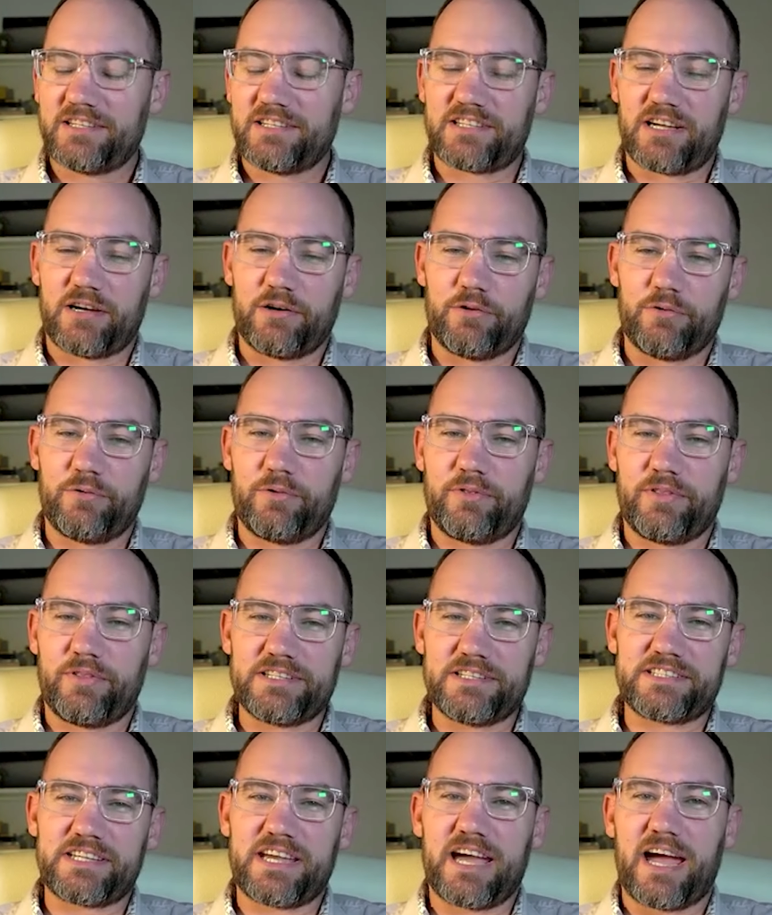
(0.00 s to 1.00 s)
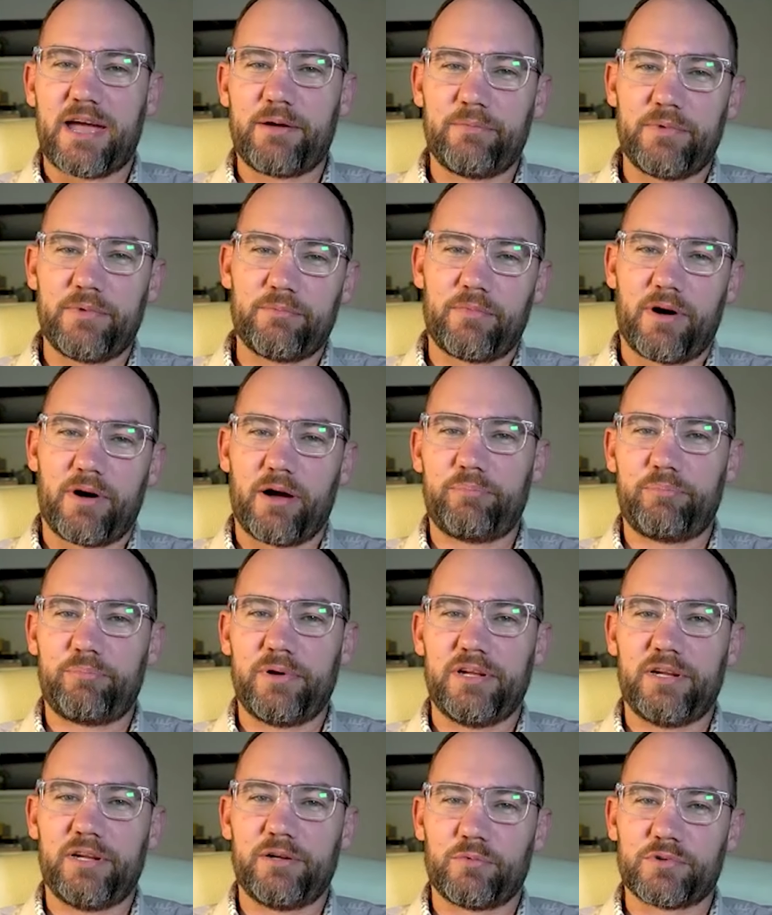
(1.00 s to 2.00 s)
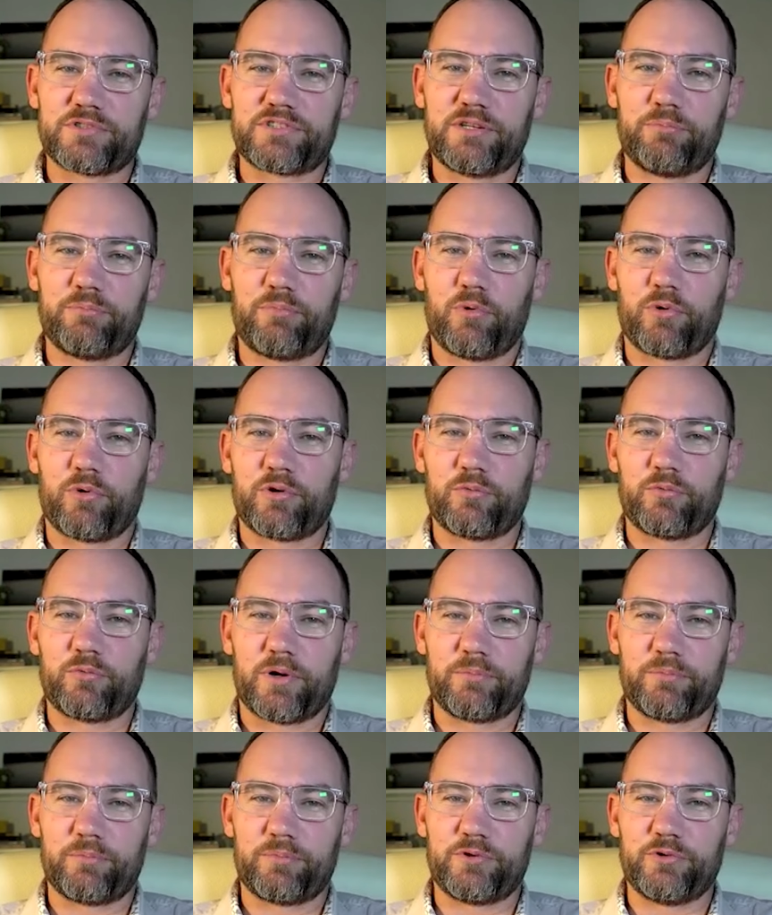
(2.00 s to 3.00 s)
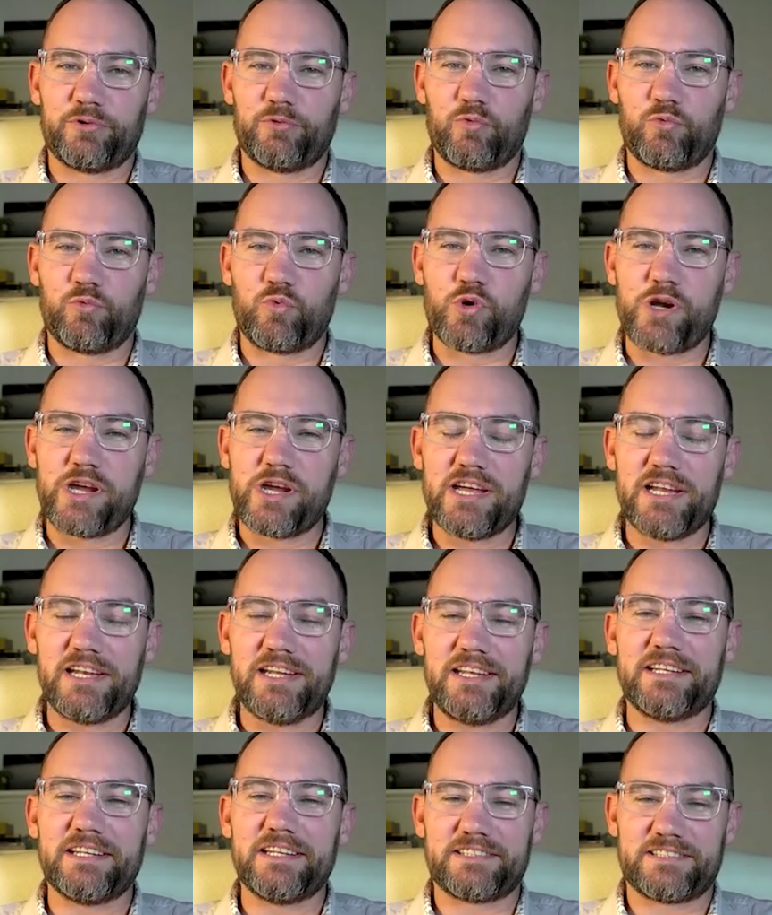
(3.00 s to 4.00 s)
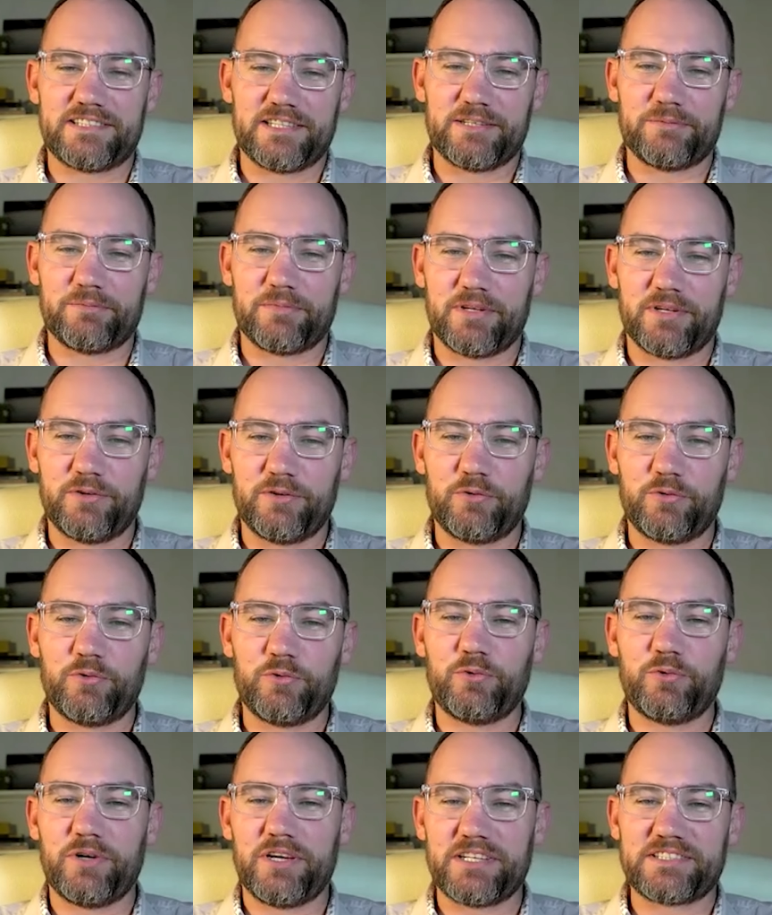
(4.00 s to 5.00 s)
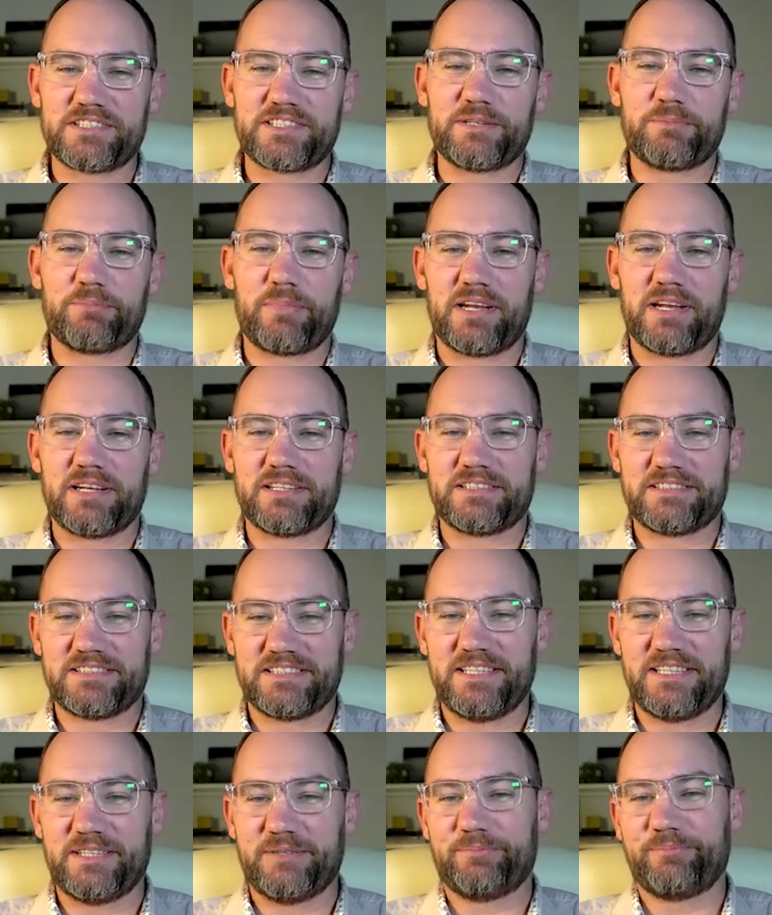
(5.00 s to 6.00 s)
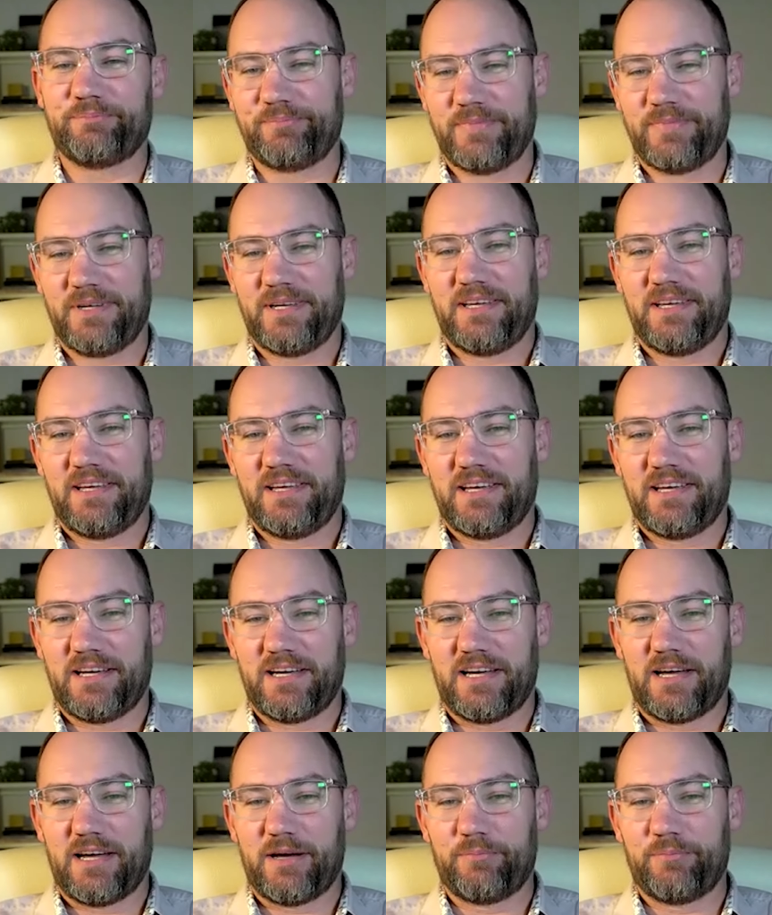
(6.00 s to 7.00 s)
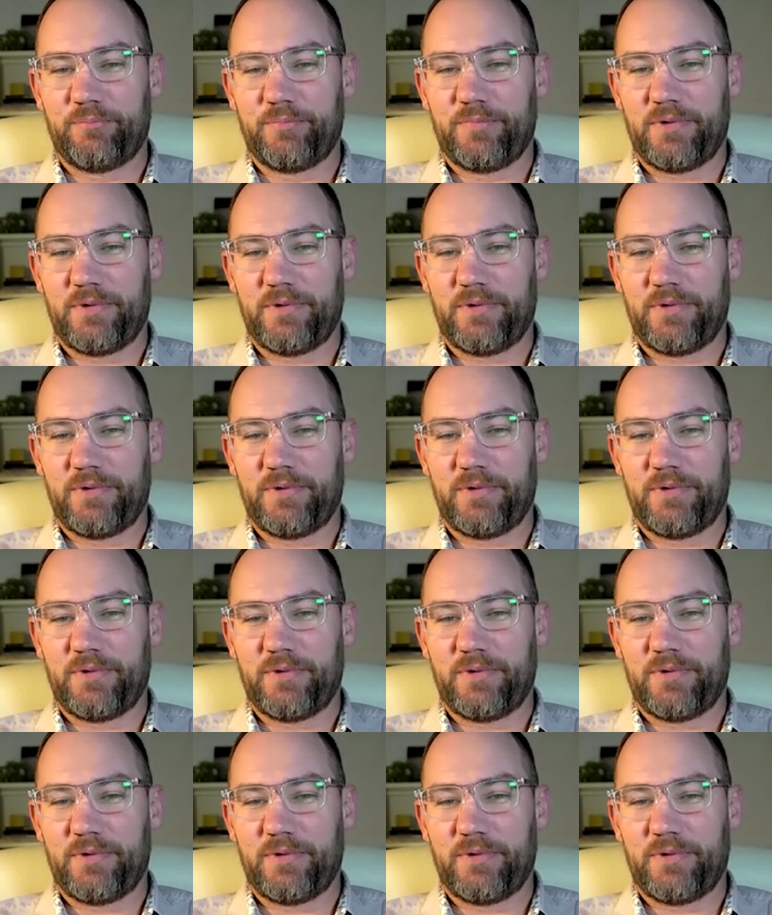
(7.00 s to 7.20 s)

So this game, in my opinion, was the important one to really determine who is the better team. And